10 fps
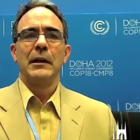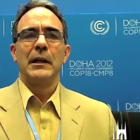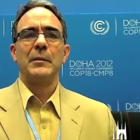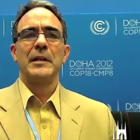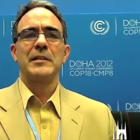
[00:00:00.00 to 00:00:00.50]

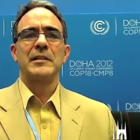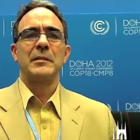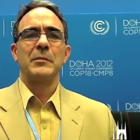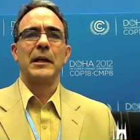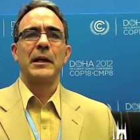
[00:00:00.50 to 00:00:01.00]
And it may
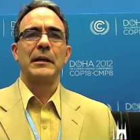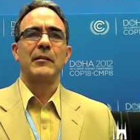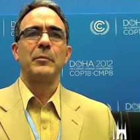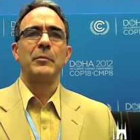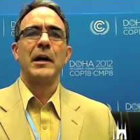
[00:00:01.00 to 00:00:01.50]
seem like
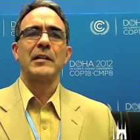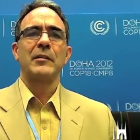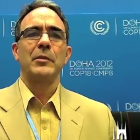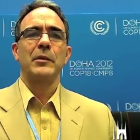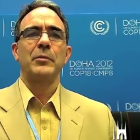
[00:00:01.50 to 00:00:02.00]
it's
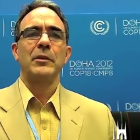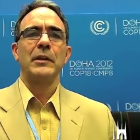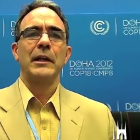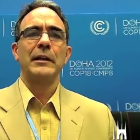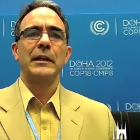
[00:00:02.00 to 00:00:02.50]
impossible to
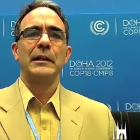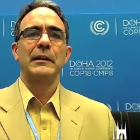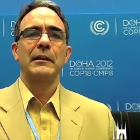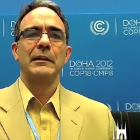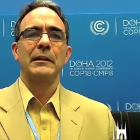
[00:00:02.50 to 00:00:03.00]
pull out
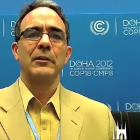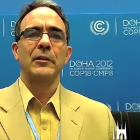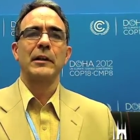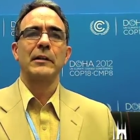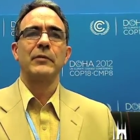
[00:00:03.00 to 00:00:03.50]
anything that
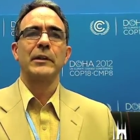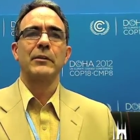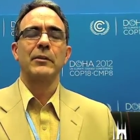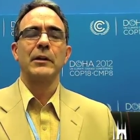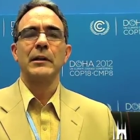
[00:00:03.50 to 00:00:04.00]
looks like a
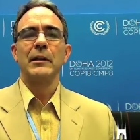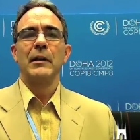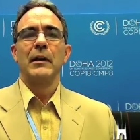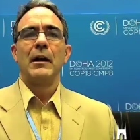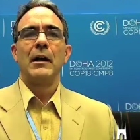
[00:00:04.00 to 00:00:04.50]
victory.
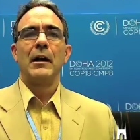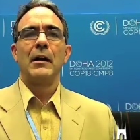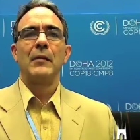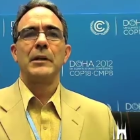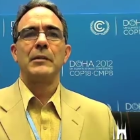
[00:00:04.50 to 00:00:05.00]

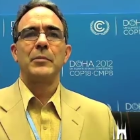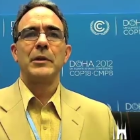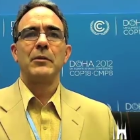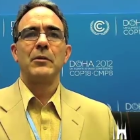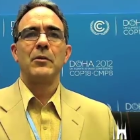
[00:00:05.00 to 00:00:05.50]
But
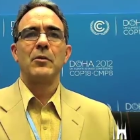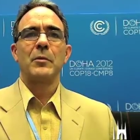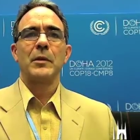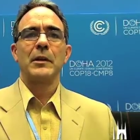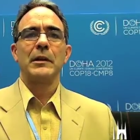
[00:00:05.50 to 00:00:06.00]

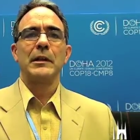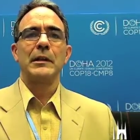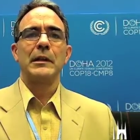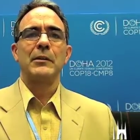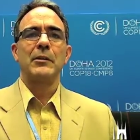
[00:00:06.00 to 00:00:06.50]

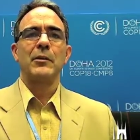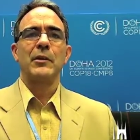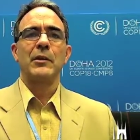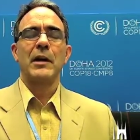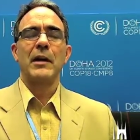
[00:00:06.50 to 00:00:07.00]
normally, and
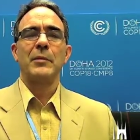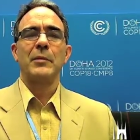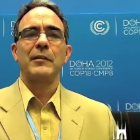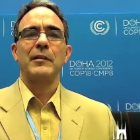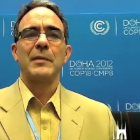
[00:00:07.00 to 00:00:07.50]
there have
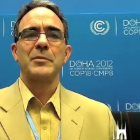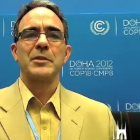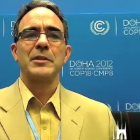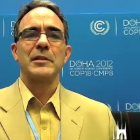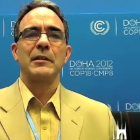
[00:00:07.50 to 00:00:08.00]
been
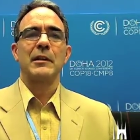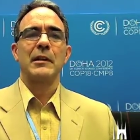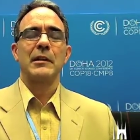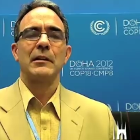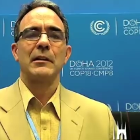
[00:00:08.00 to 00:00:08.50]
exceptions, and
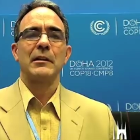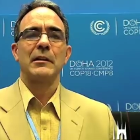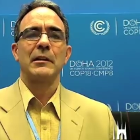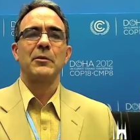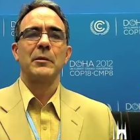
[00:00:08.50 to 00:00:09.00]

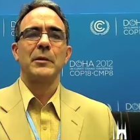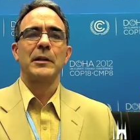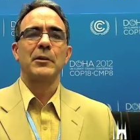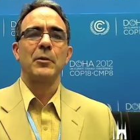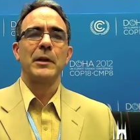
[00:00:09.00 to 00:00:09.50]
the agreement
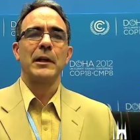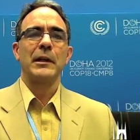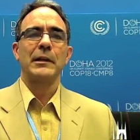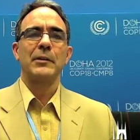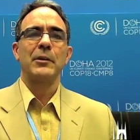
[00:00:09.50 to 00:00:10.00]
in
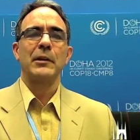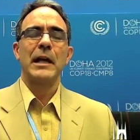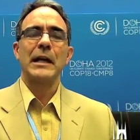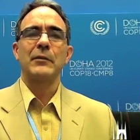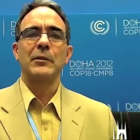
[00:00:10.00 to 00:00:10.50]
Copenhagen, or the
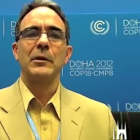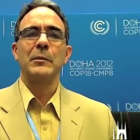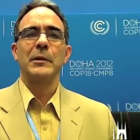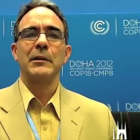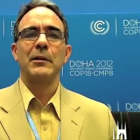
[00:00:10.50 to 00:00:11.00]
lack of
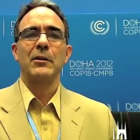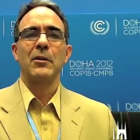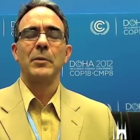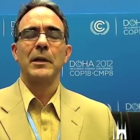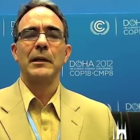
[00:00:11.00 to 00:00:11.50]
agreement in
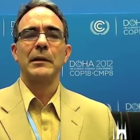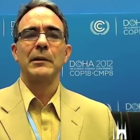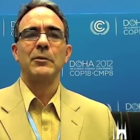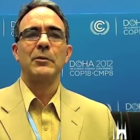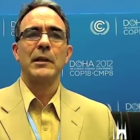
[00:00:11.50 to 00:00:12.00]

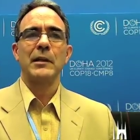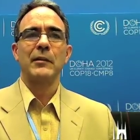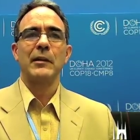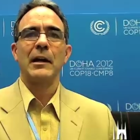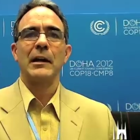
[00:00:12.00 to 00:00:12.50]
Copenhagen in
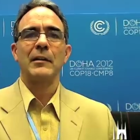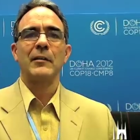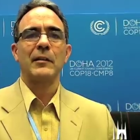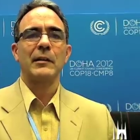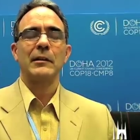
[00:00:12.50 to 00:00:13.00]
2009
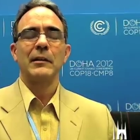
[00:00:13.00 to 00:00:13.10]
is